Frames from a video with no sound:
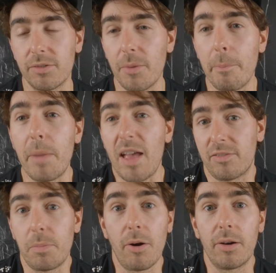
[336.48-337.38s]
the
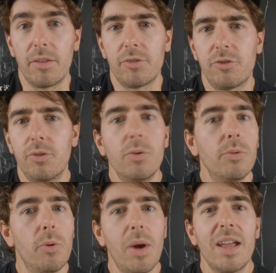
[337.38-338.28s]
best part of the shoe.
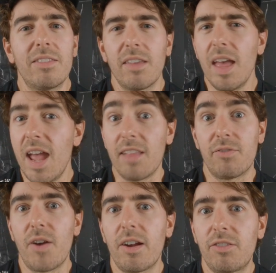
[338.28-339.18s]
The way it's
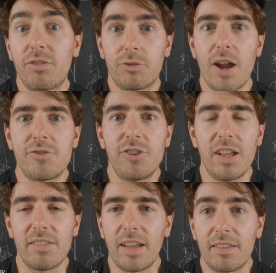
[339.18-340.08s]
very
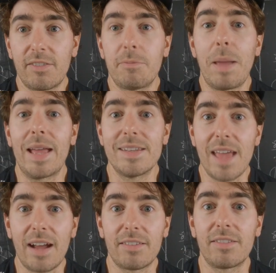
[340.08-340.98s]
stretchy. It's like
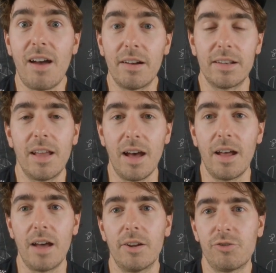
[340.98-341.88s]
spandex
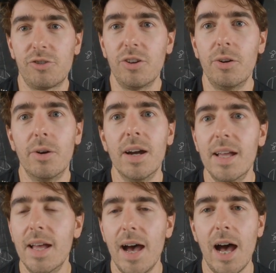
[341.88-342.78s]
on a shoe,
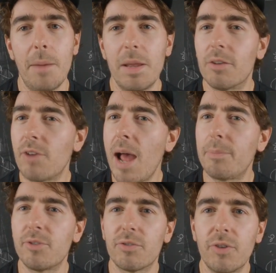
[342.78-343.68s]
and it
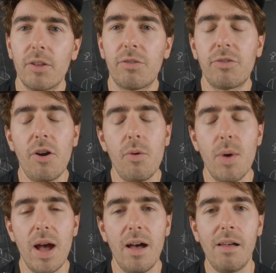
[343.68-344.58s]
wraps your foot so
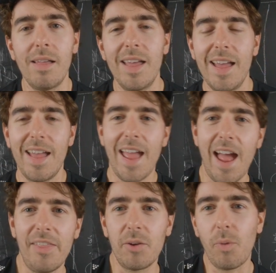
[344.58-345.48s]
well.
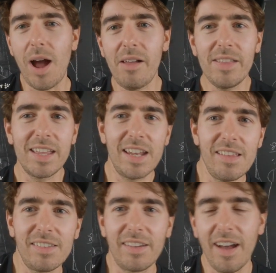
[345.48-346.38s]
And then while it
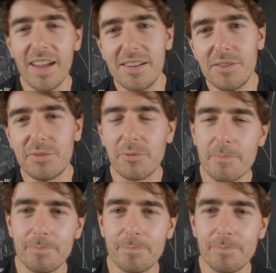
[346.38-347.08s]
is kind of